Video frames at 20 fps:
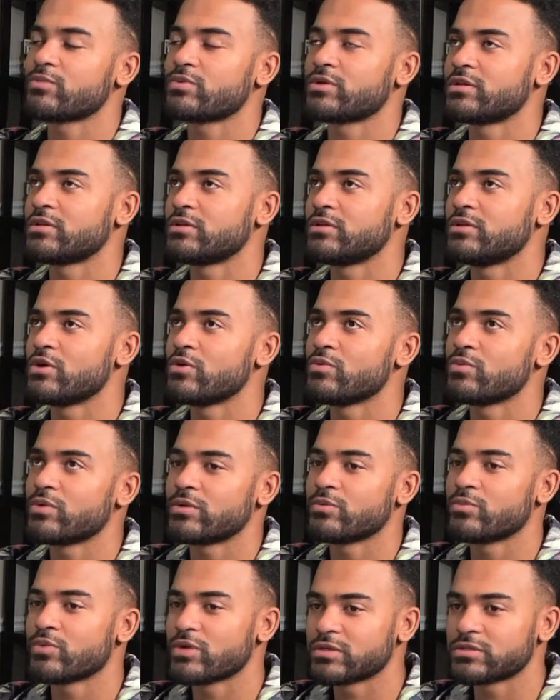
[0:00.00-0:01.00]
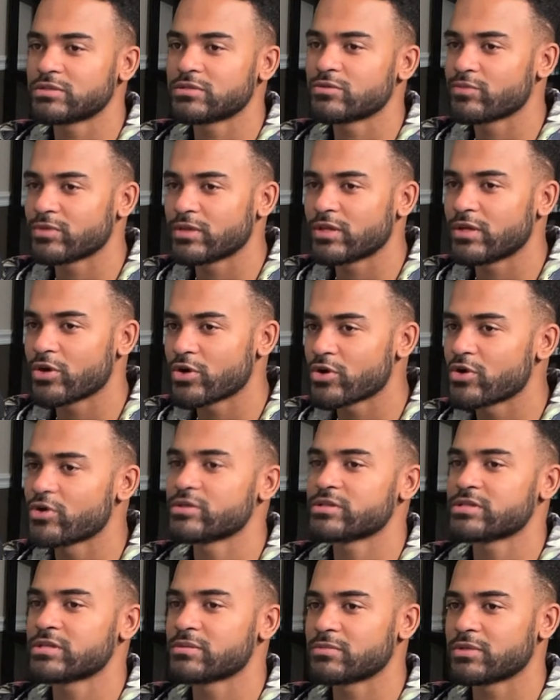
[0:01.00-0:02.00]
I wouldn't know what it was to really
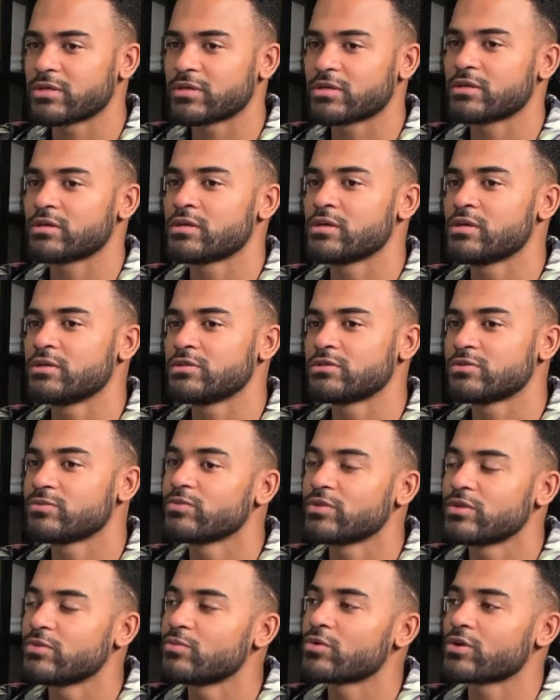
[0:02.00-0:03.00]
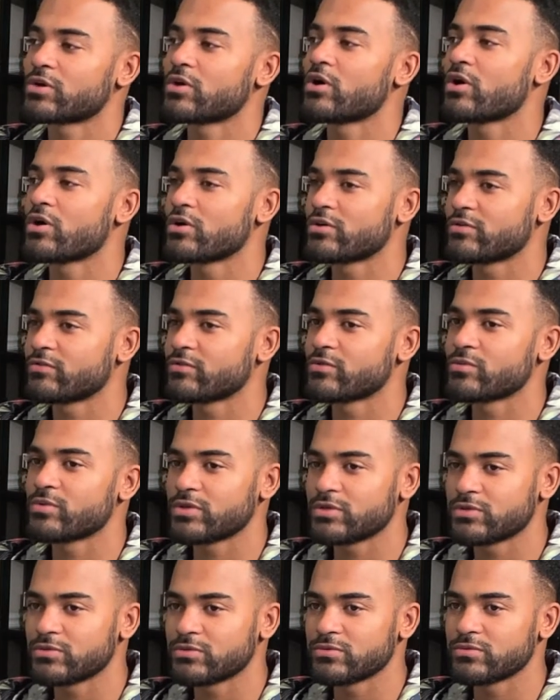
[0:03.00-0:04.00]
earn something, to really work hard for what
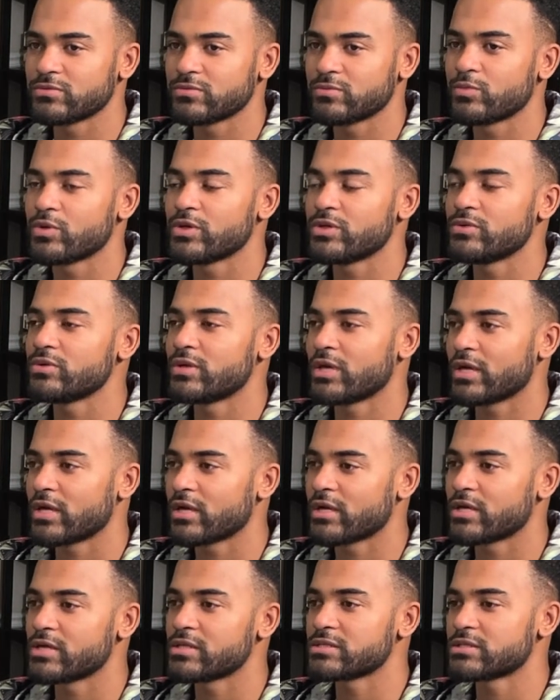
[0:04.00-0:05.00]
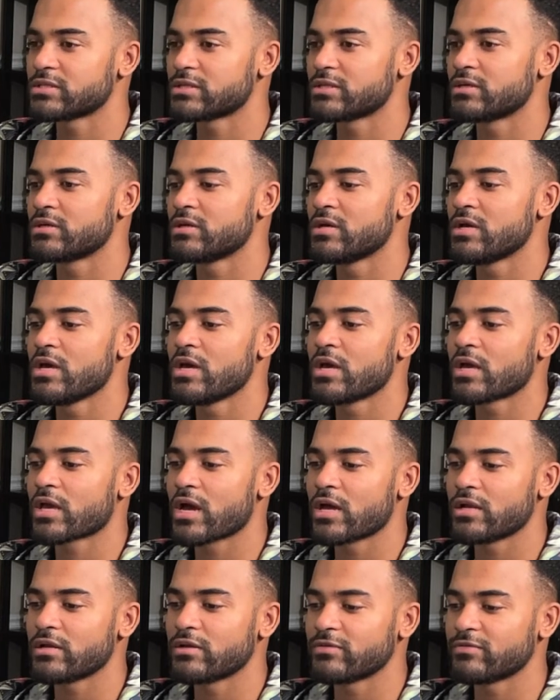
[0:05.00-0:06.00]
you get, and to
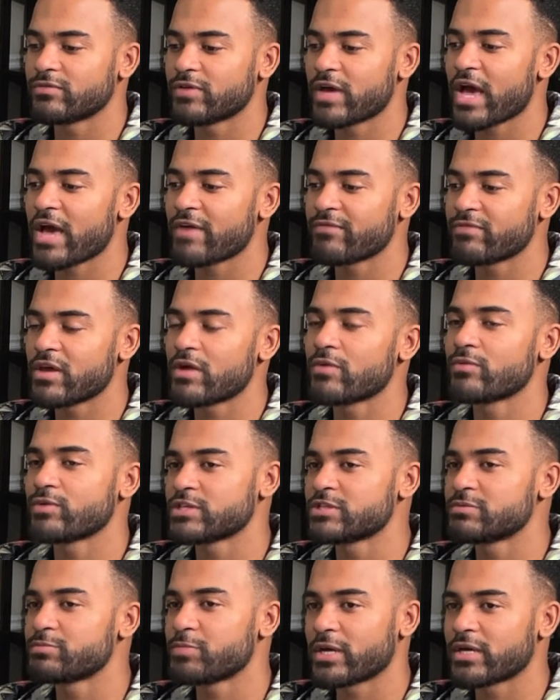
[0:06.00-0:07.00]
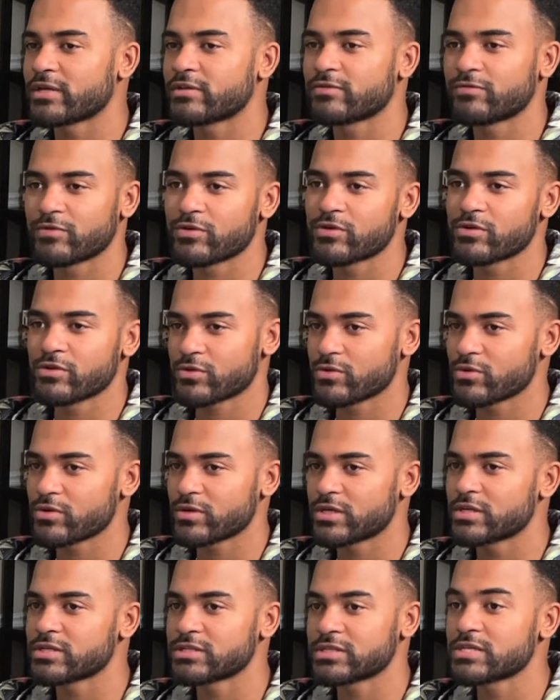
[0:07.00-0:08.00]
kind of have that respect for
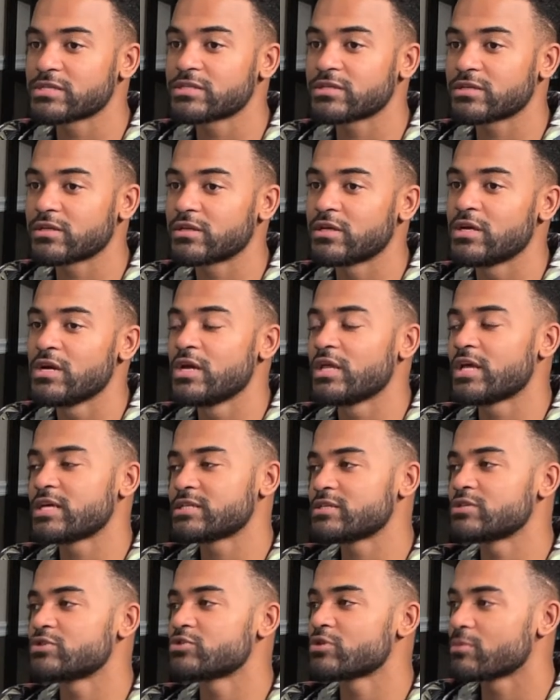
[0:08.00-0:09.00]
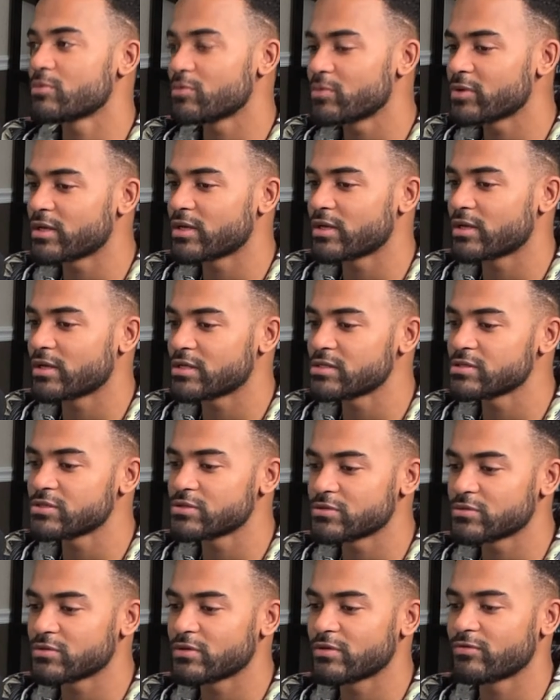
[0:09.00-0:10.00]
authority. Because that's the trouble we can get
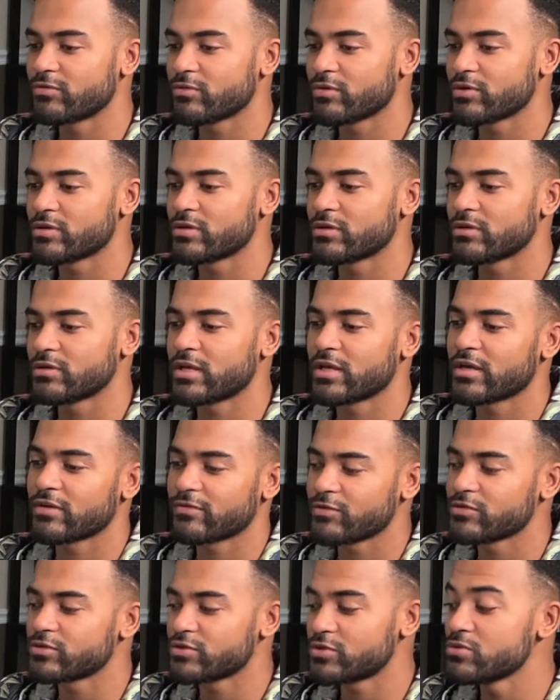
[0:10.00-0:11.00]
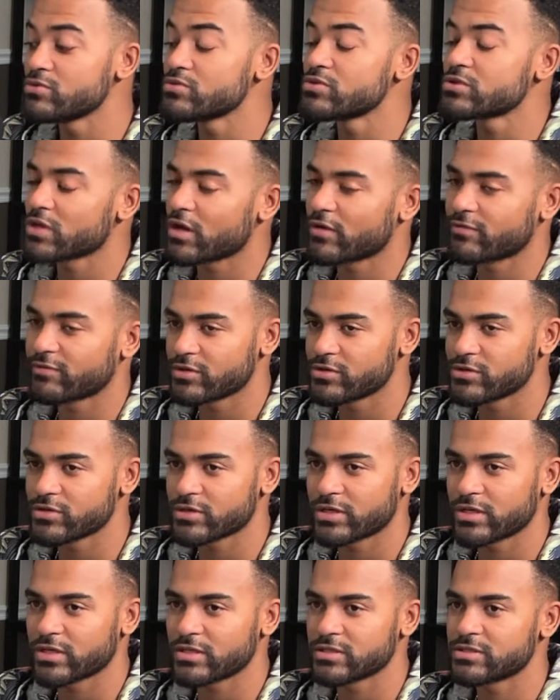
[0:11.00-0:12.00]
into if you're too soft on your
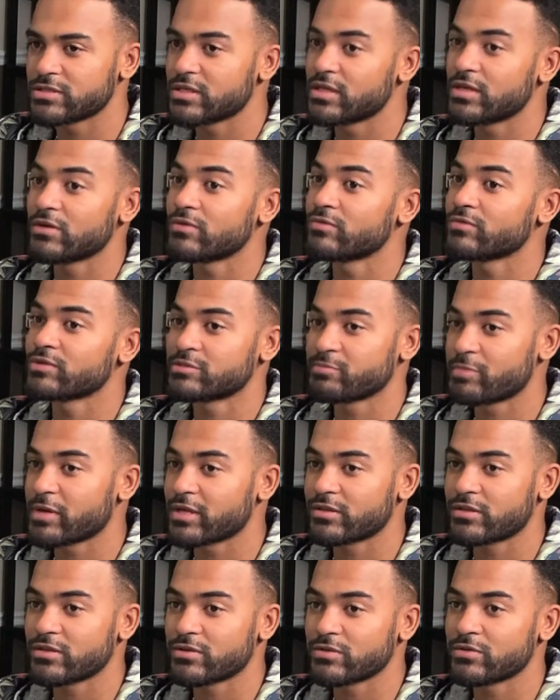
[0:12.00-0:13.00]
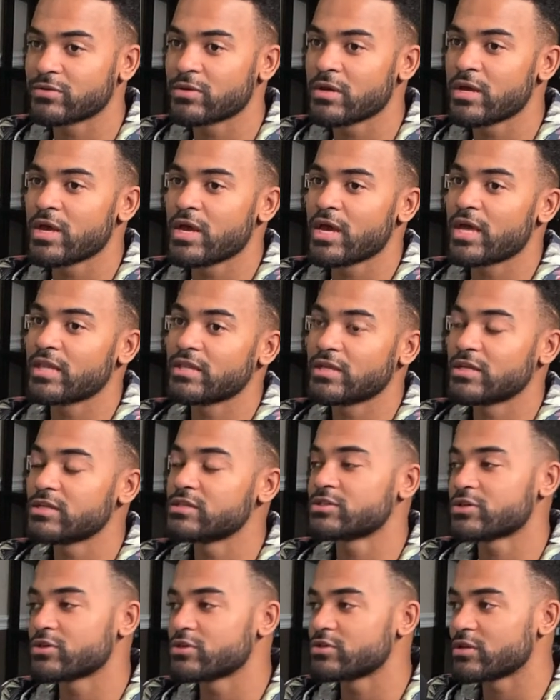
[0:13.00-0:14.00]
kids, they don't respect you. And then in
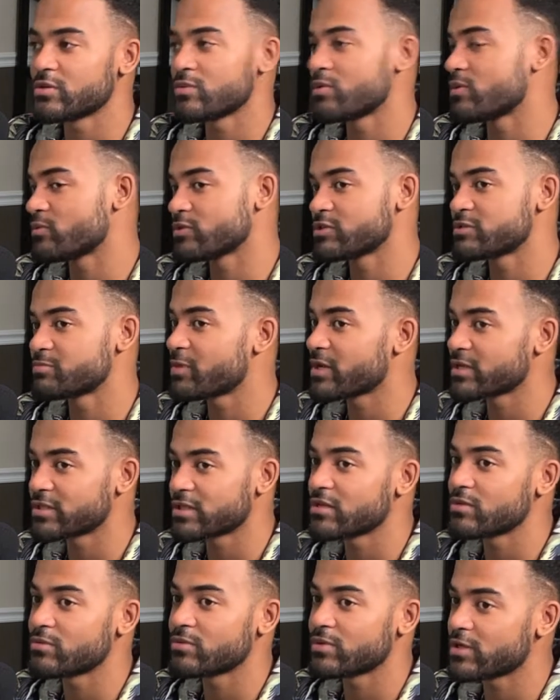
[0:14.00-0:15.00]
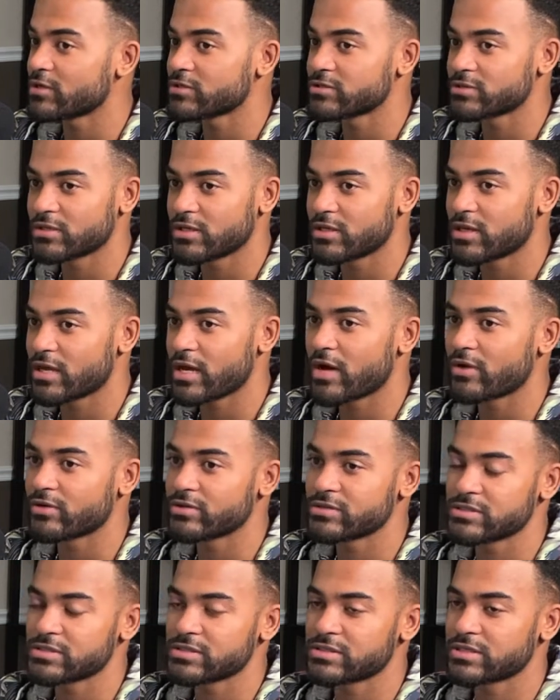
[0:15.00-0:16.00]
turn, they won't respect anyone else out
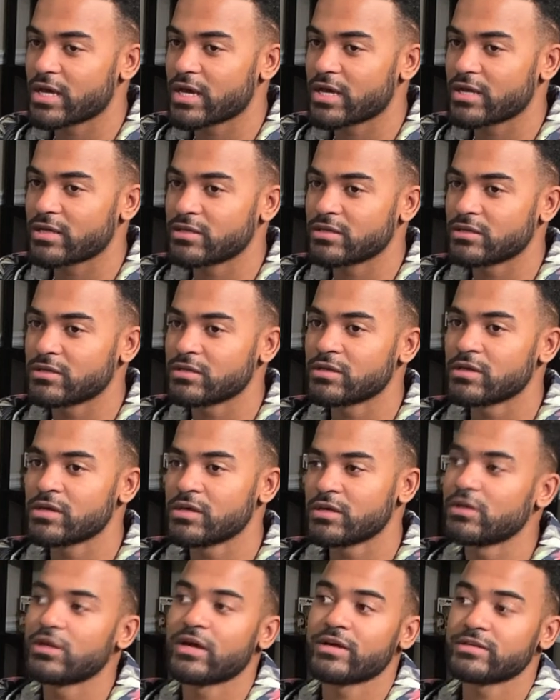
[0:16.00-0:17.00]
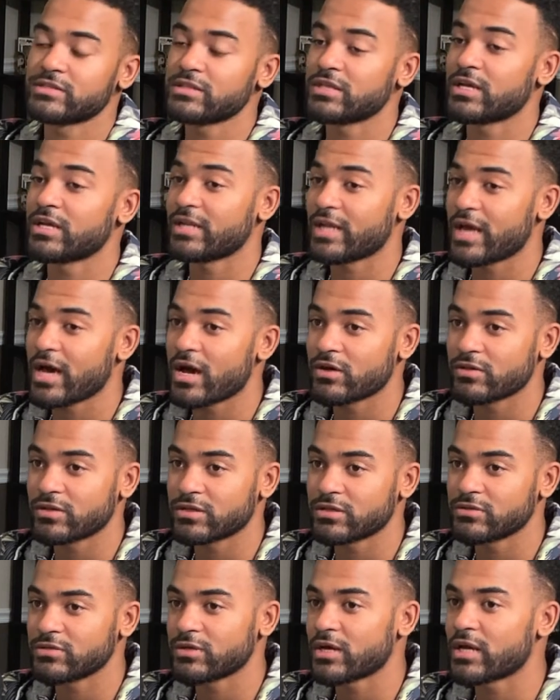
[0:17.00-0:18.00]
in society. You know, I see that now,
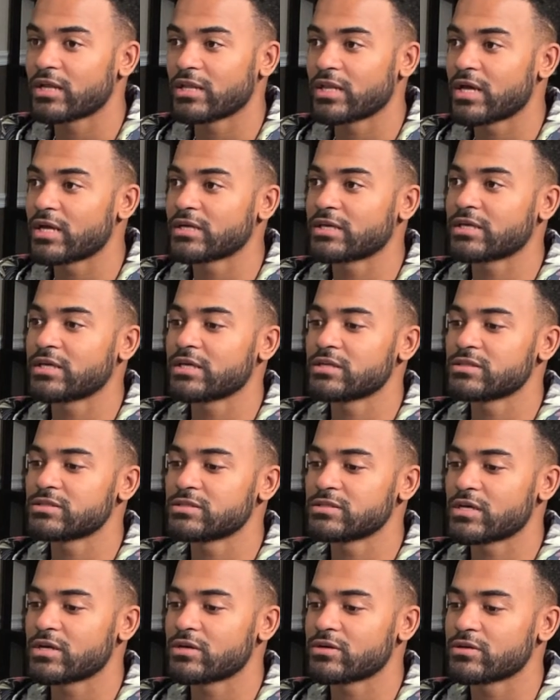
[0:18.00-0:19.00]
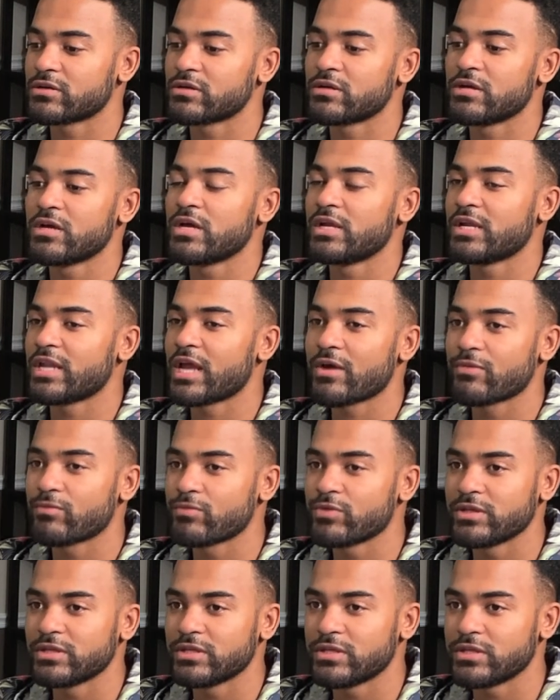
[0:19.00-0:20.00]
that you got a lot of kids that are not
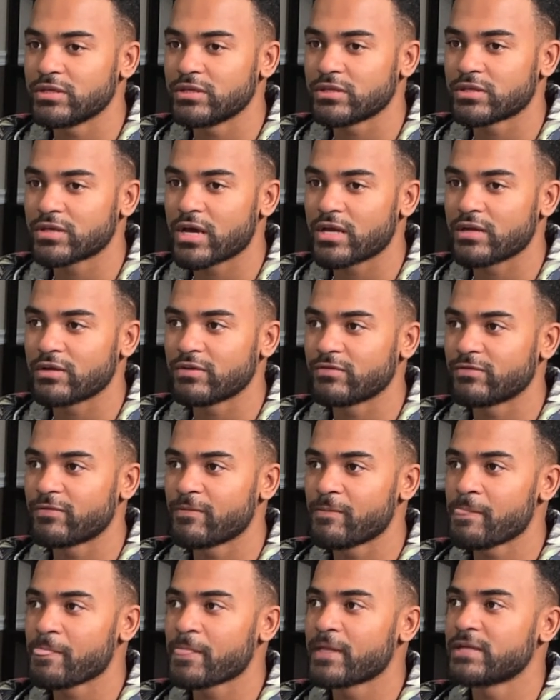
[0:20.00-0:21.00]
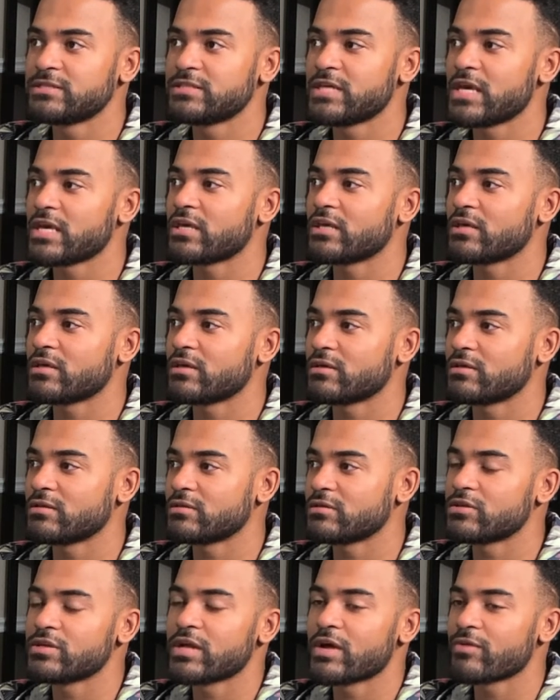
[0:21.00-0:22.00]
really kind of
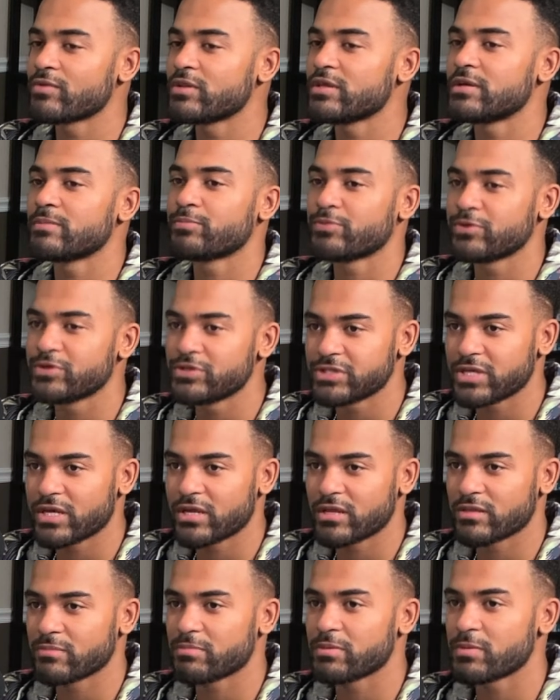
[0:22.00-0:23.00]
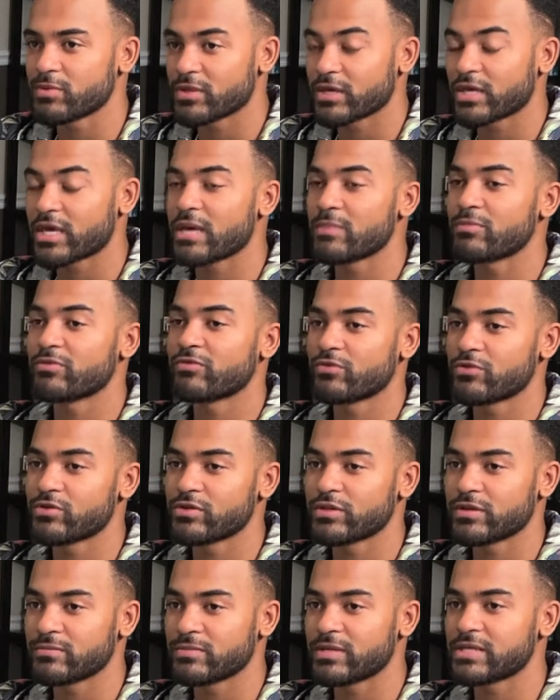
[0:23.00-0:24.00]
they're not really appreciating the people that came before
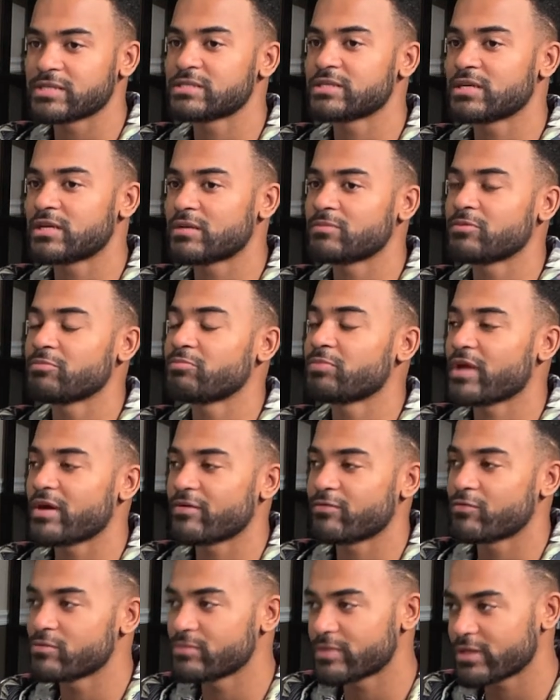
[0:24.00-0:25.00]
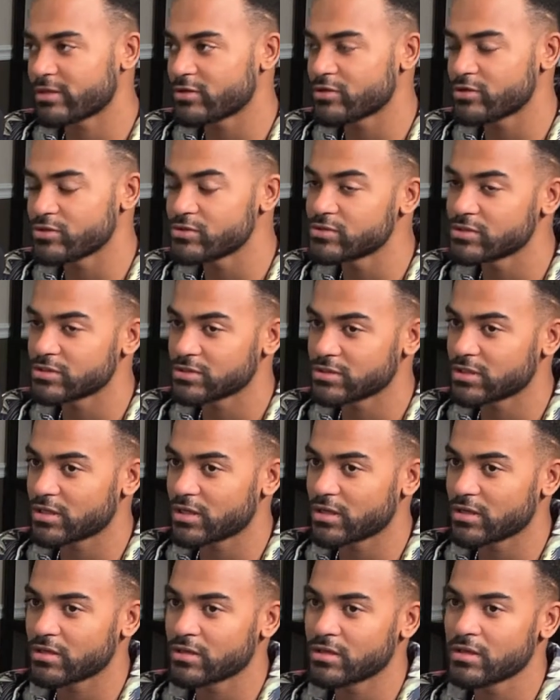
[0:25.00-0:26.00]
them, that set up the platform that they're using
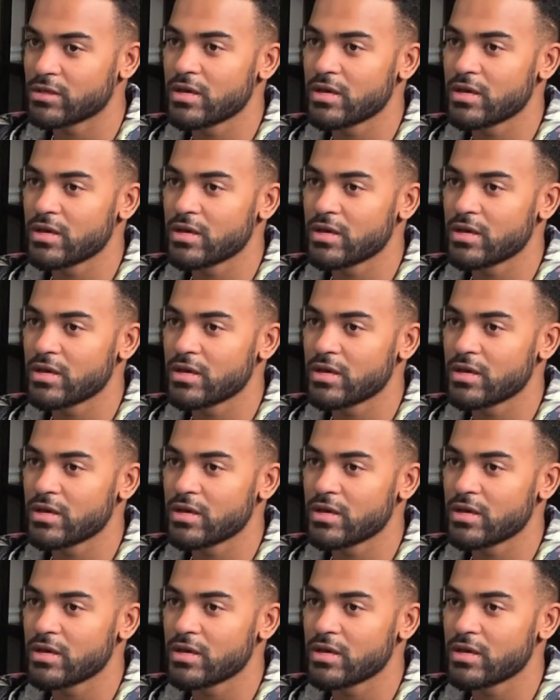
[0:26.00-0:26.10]
today.